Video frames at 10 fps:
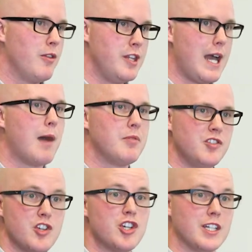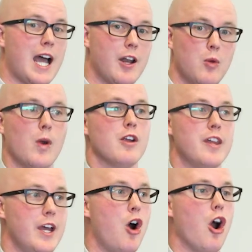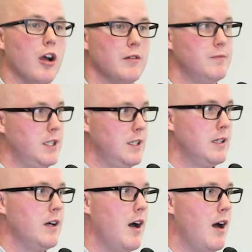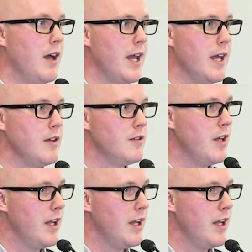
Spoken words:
the opposition kind of where they are. And